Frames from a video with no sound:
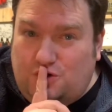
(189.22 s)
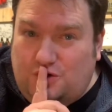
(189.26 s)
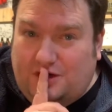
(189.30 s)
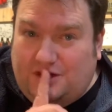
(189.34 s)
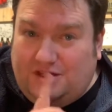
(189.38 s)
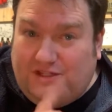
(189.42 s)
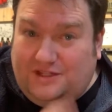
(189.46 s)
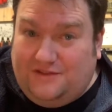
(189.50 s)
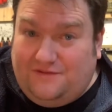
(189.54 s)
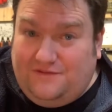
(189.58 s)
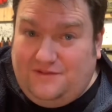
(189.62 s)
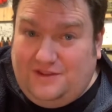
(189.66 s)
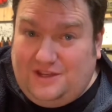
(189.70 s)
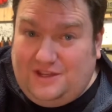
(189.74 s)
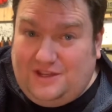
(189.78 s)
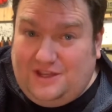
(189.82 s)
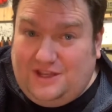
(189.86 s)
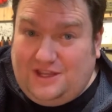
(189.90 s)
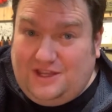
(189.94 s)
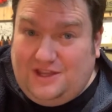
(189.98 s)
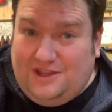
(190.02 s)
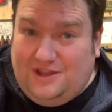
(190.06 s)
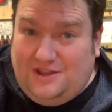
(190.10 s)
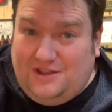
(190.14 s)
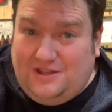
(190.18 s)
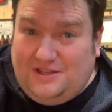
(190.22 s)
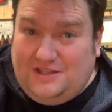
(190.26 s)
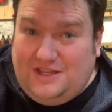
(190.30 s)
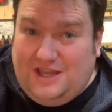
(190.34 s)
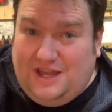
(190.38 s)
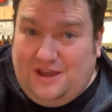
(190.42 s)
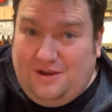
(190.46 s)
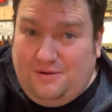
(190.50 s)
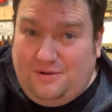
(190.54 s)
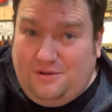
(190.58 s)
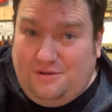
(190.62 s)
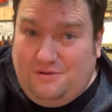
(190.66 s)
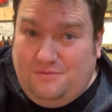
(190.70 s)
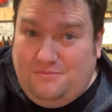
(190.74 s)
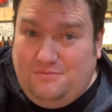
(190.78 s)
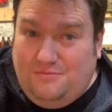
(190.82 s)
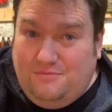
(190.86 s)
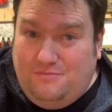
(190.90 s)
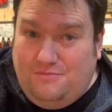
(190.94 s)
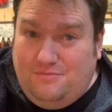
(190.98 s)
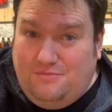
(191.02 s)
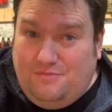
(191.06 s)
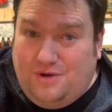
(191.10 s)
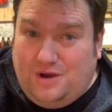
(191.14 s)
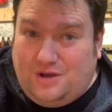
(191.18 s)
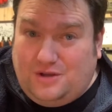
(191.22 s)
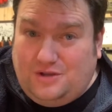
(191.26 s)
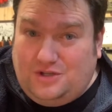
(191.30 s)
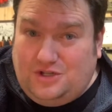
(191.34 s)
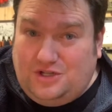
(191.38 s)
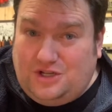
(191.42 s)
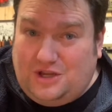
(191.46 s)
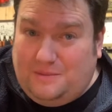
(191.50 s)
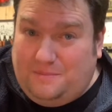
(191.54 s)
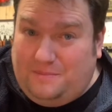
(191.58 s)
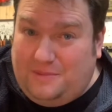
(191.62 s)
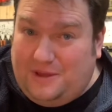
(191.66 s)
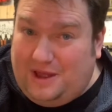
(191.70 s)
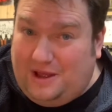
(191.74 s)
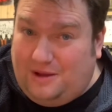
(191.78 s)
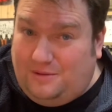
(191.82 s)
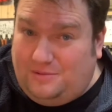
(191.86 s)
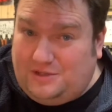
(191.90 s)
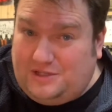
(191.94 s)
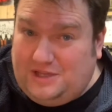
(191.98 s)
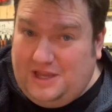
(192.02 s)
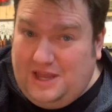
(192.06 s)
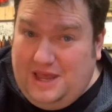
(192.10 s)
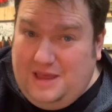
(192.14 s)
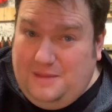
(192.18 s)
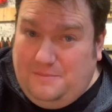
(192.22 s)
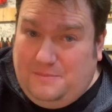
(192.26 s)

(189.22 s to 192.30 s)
Something I can't tell you much about,